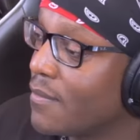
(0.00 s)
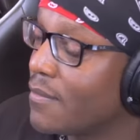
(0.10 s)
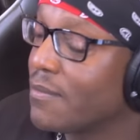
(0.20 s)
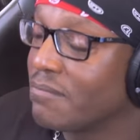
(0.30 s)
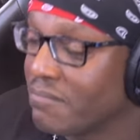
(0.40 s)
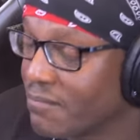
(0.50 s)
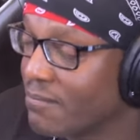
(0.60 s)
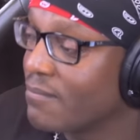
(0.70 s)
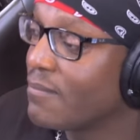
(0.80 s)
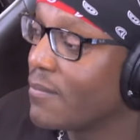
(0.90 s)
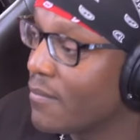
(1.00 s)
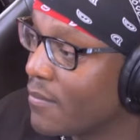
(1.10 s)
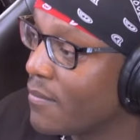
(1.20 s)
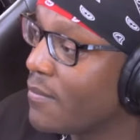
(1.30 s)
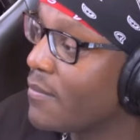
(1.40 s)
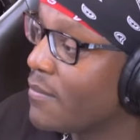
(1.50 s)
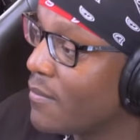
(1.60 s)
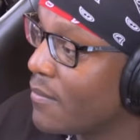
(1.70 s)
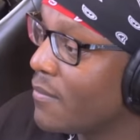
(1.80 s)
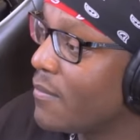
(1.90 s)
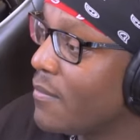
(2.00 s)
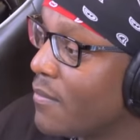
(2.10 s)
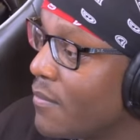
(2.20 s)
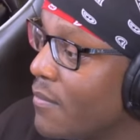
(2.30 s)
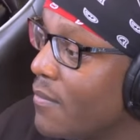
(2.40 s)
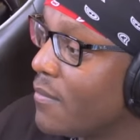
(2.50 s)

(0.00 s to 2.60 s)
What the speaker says: (not speaking)